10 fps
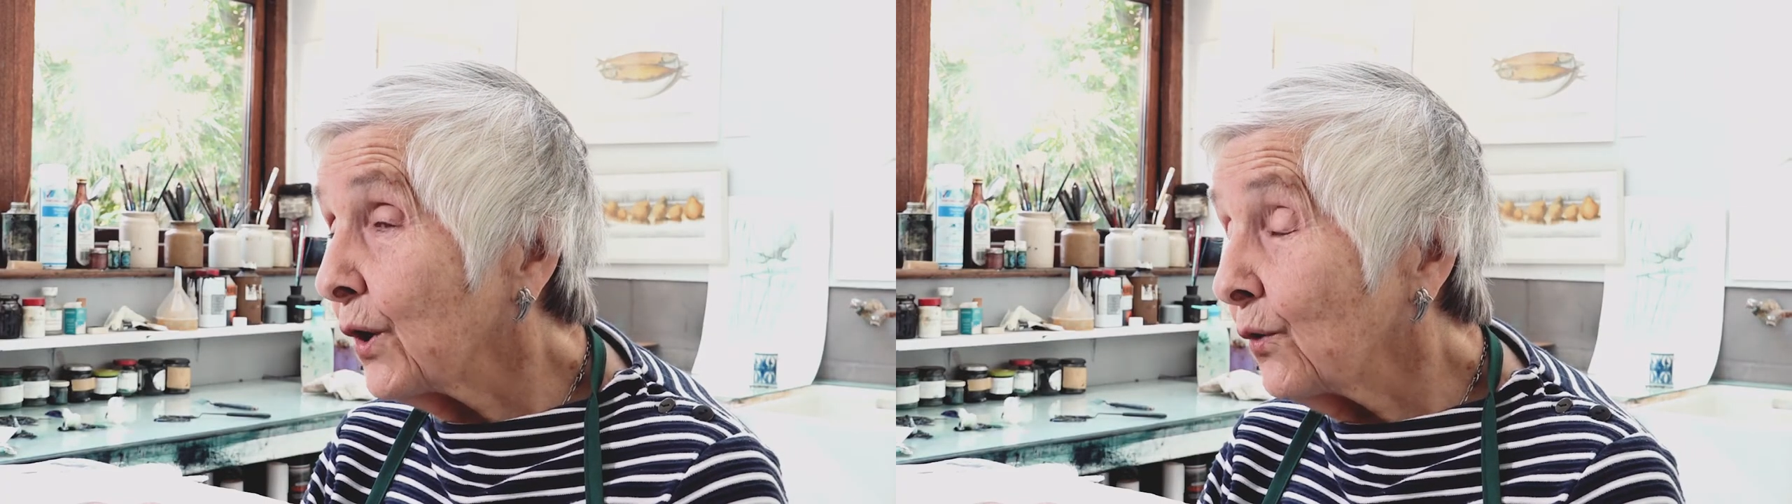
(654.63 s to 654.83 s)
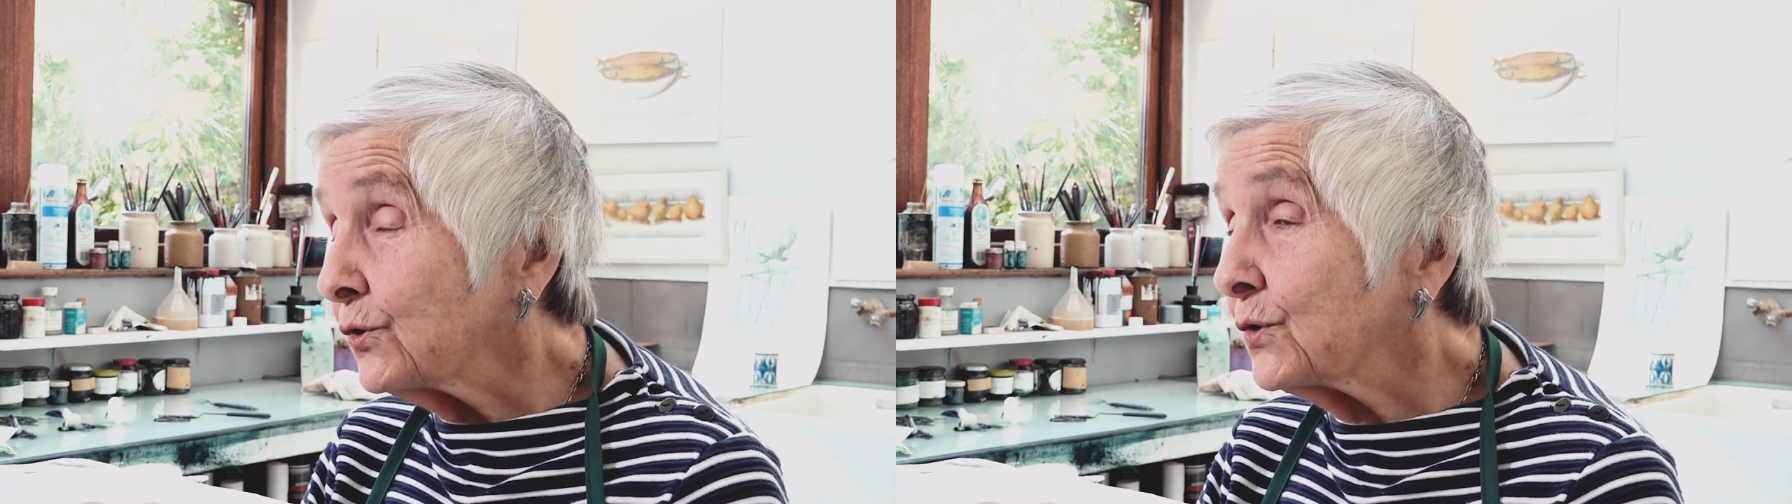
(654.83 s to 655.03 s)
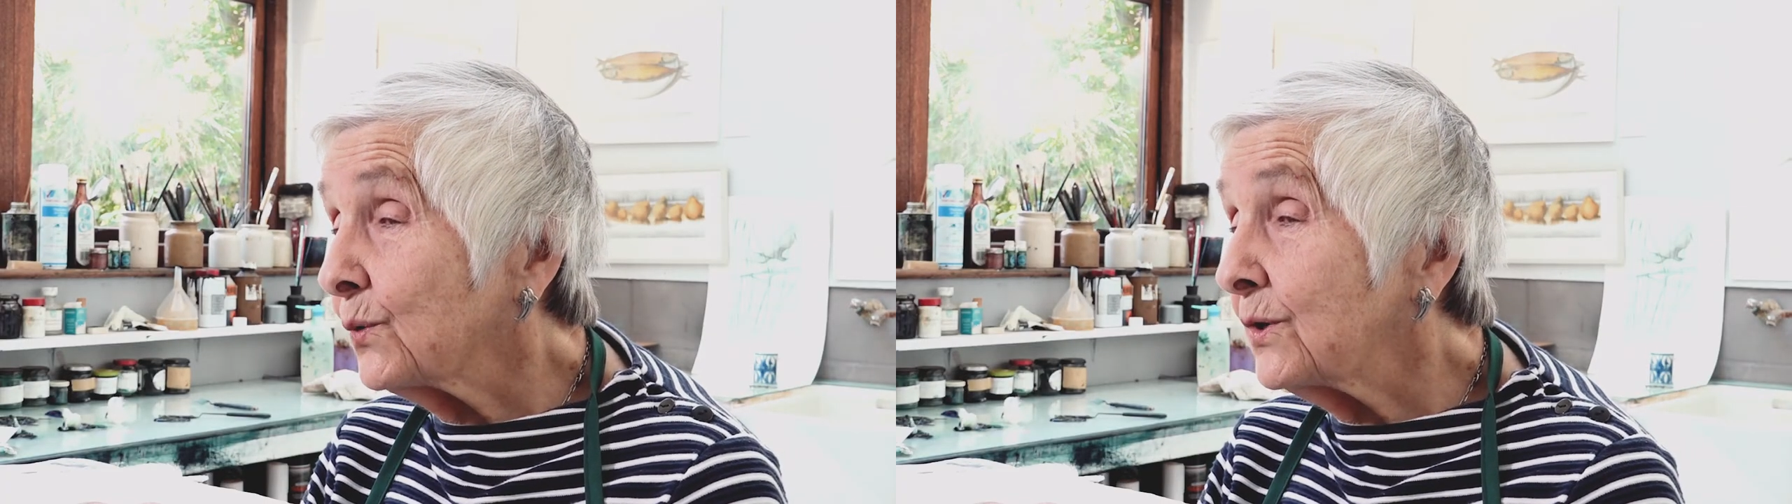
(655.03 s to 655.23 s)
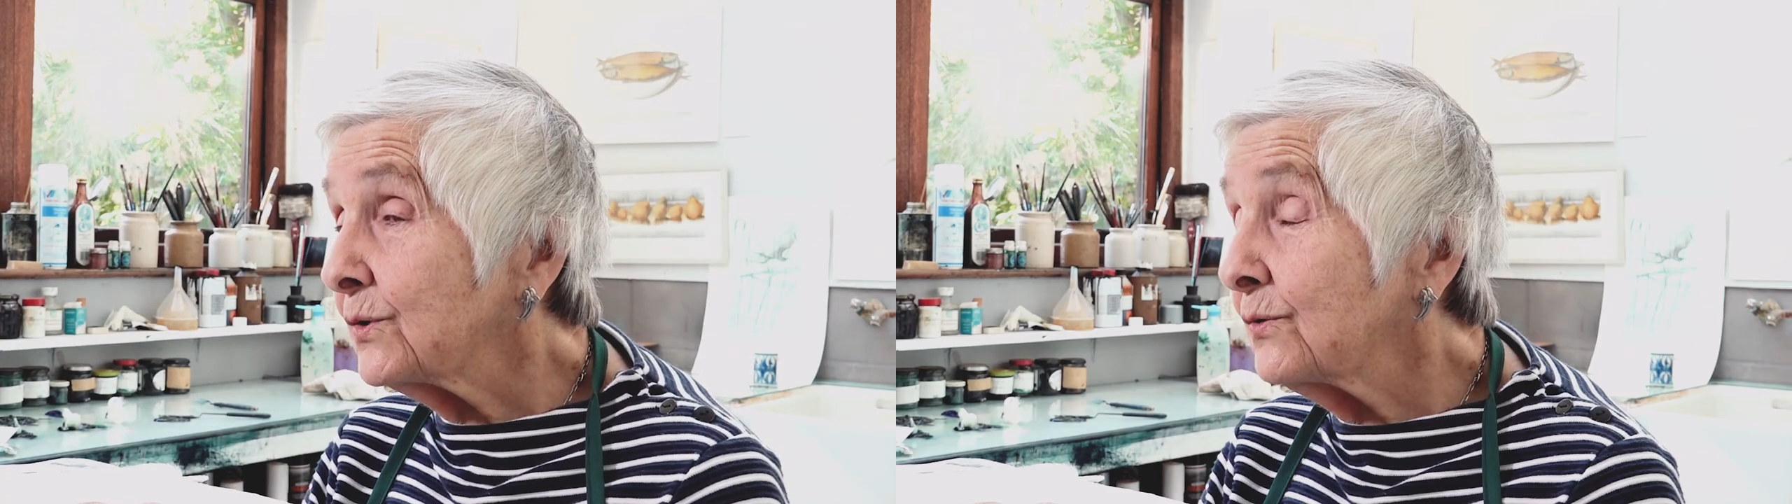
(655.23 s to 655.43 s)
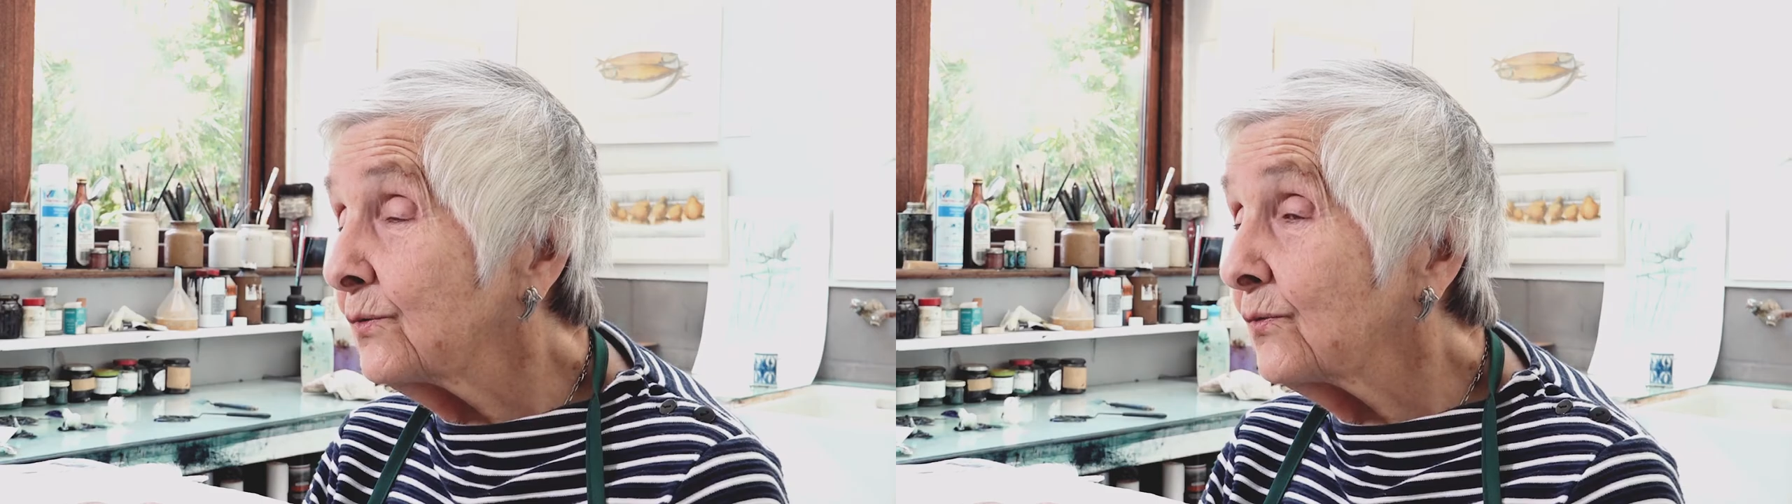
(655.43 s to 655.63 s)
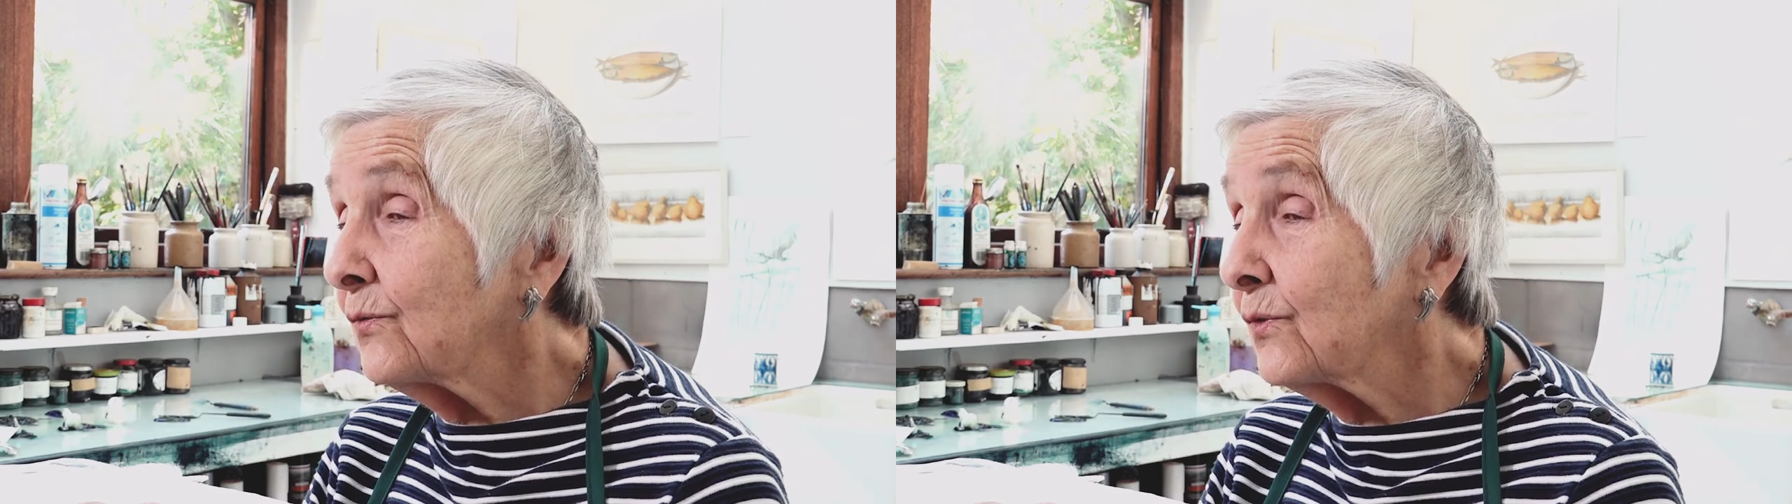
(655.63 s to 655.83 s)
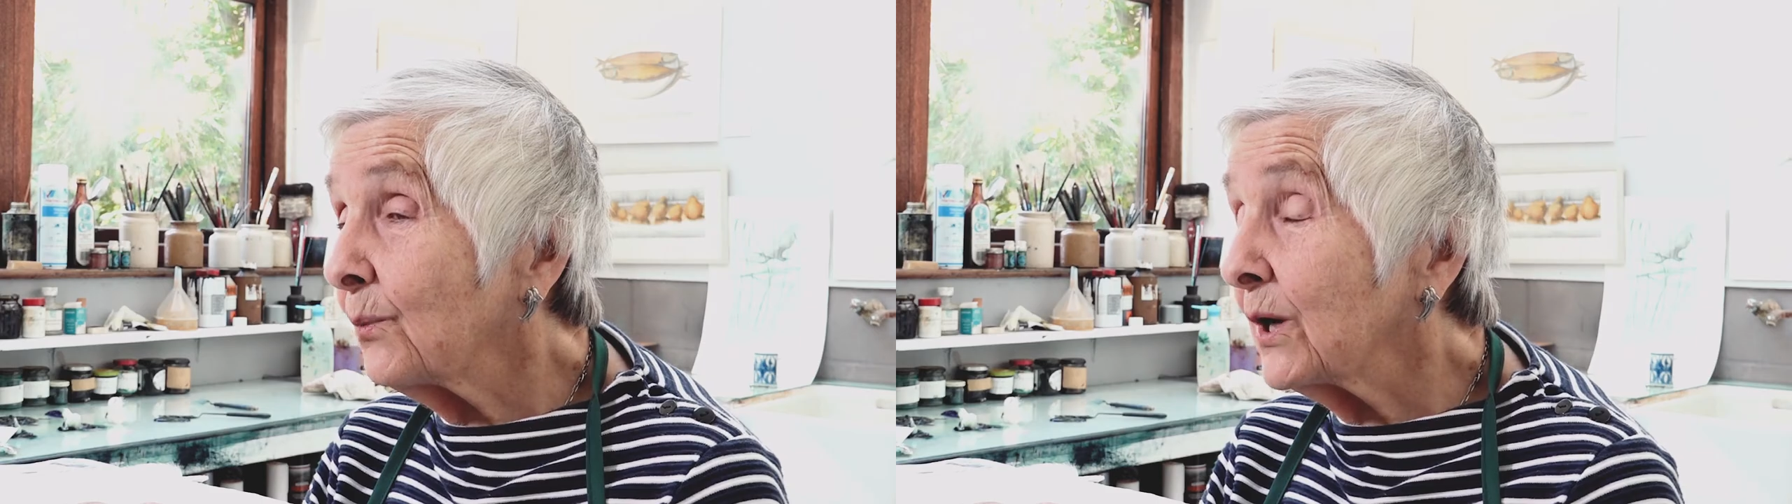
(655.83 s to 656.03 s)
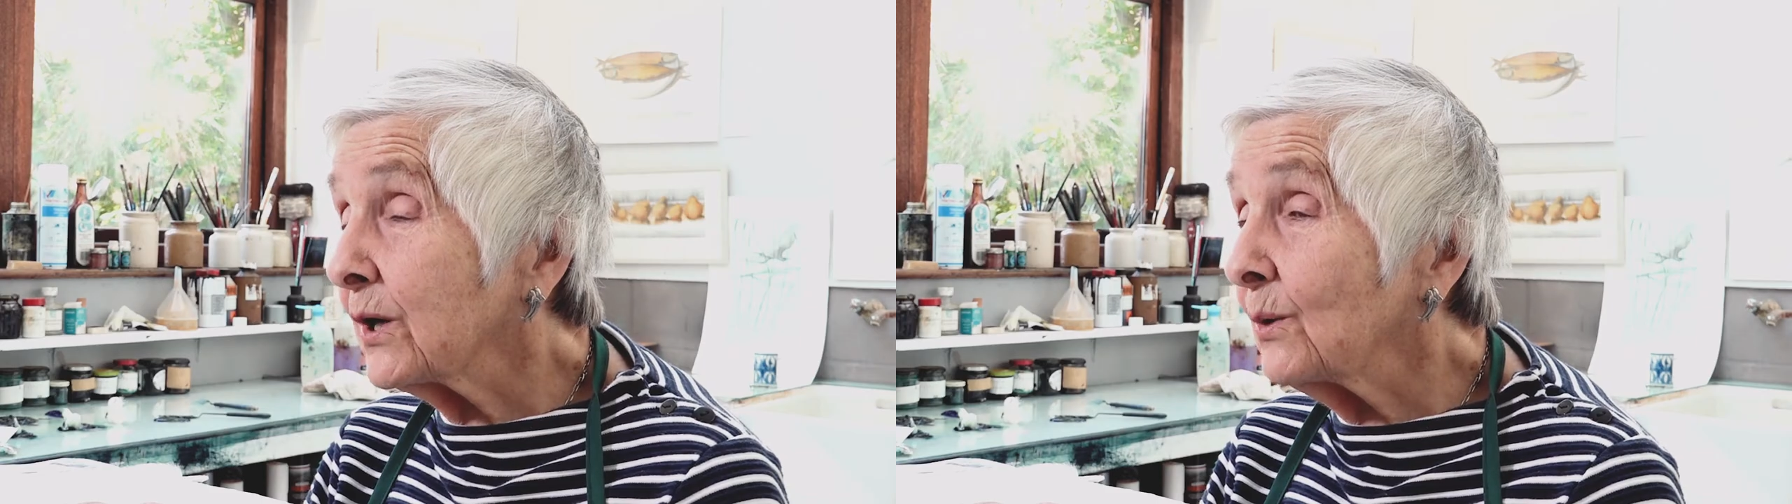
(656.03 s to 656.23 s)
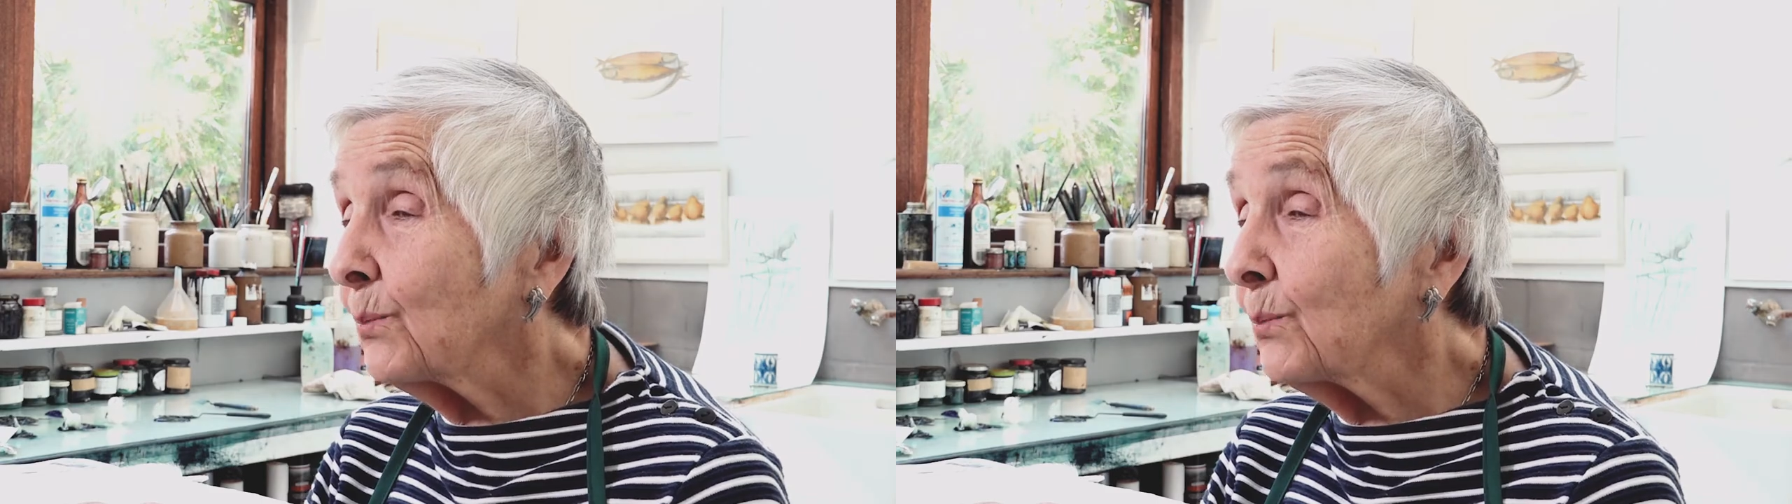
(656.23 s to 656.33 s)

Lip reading: onto it from a little